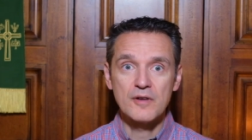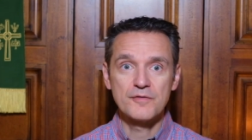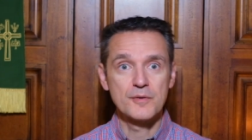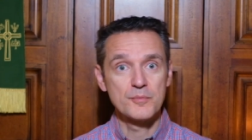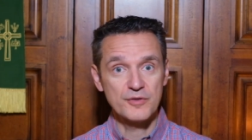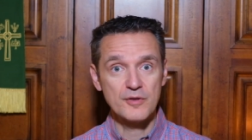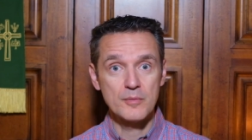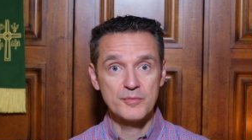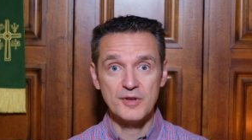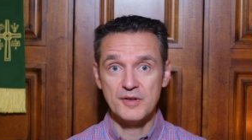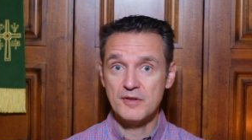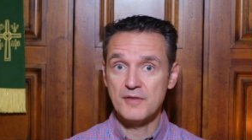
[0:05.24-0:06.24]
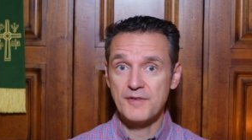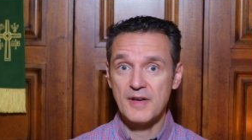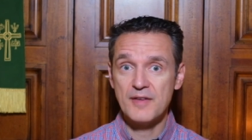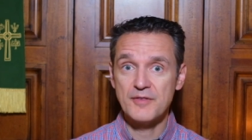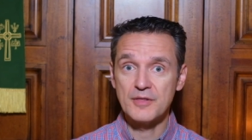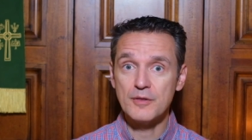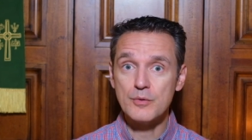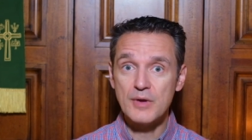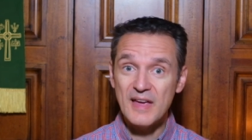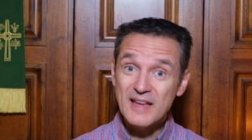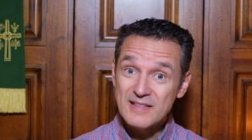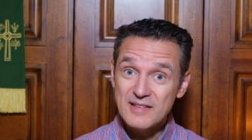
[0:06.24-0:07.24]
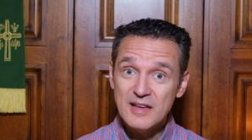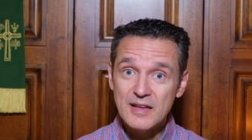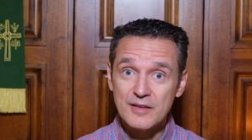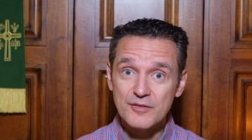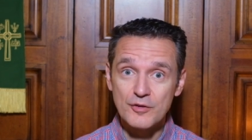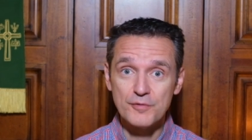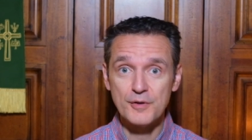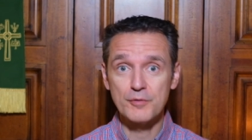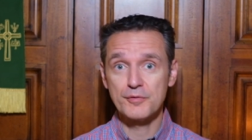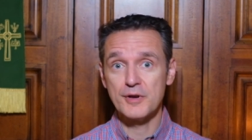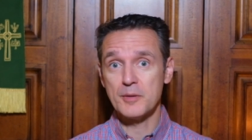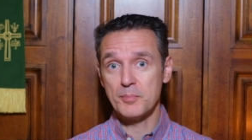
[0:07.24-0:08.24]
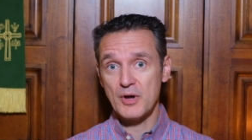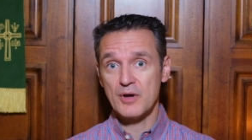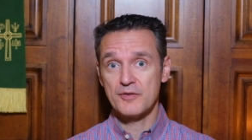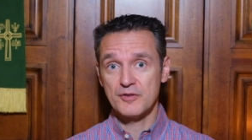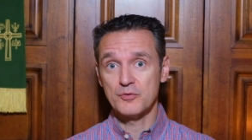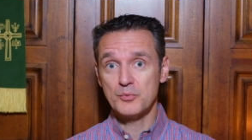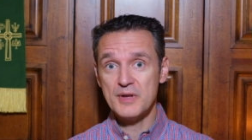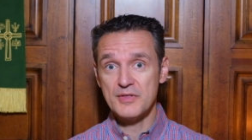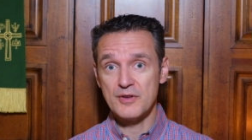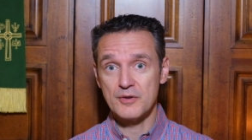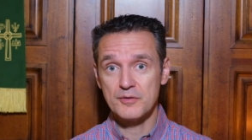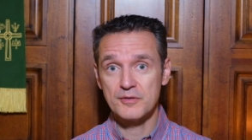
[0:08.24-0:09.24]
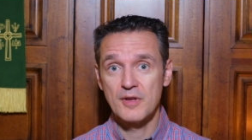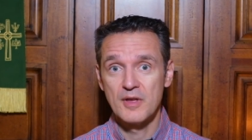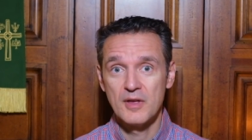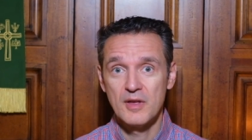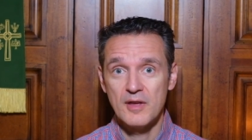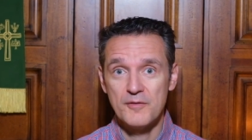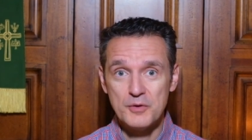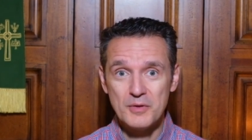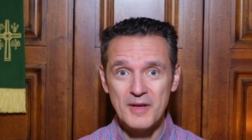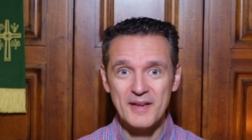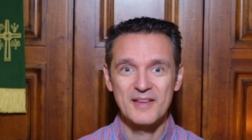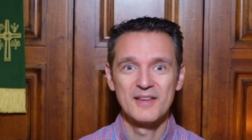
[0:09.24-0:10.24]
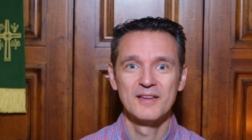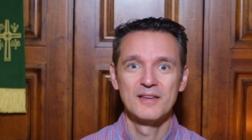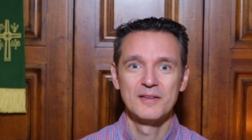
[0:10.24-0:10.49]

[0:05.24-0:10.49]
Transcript: are from Psalm 65 and Luke 18, so feel free to pause and read those if you'd like.